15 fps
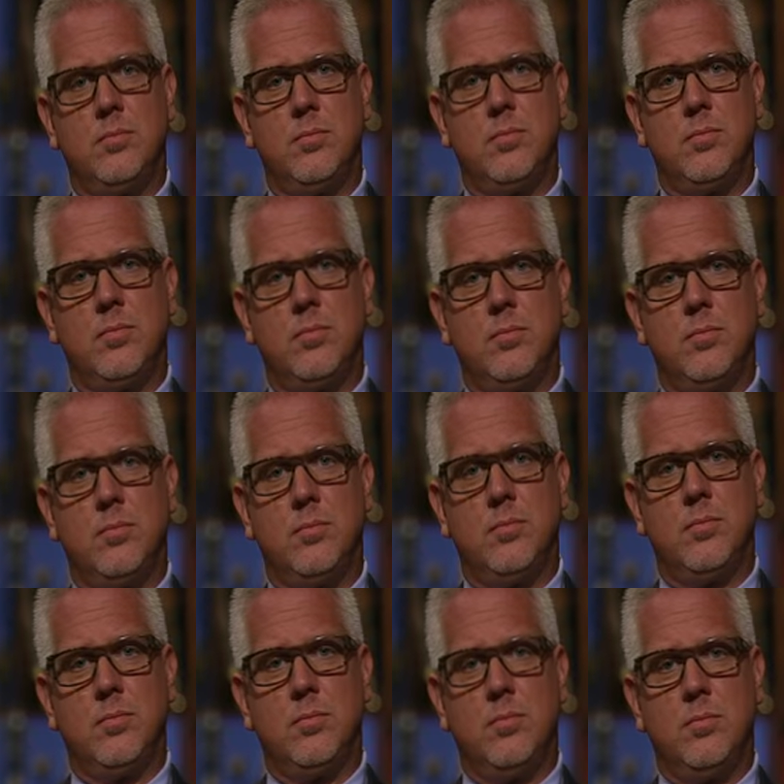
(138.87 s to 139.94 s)

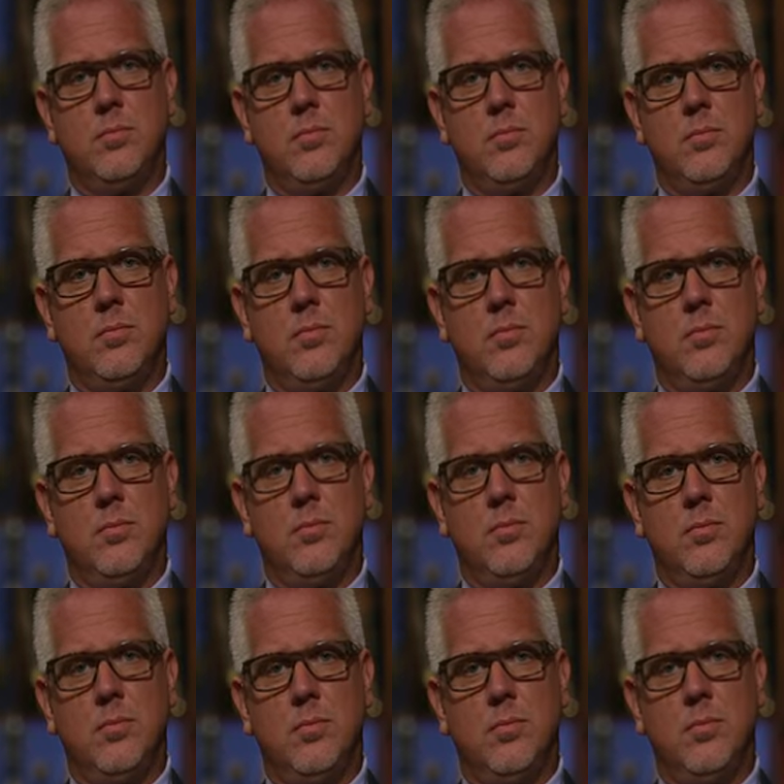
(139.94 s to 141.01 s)

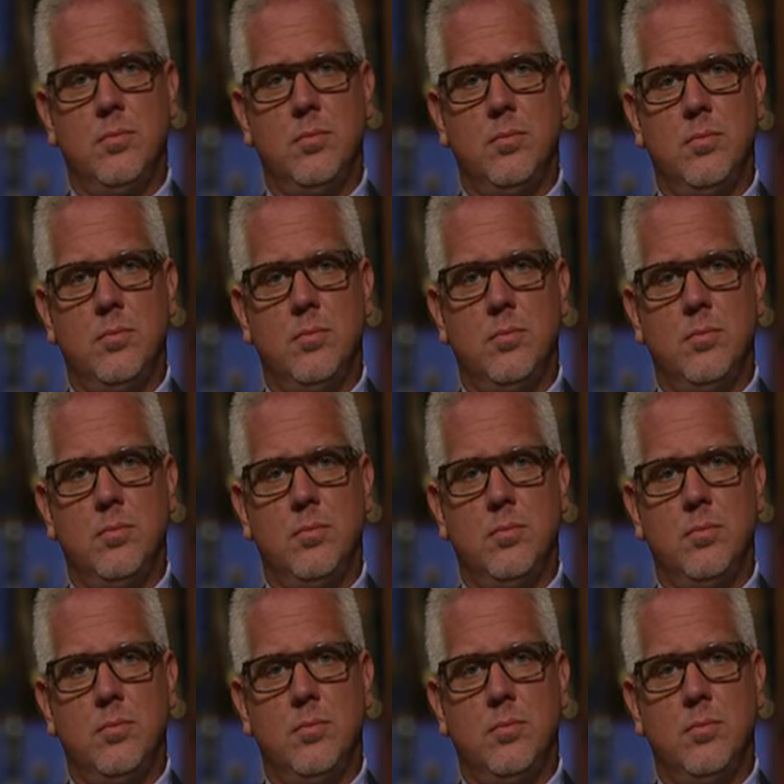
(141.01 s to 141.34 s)
(not speaking)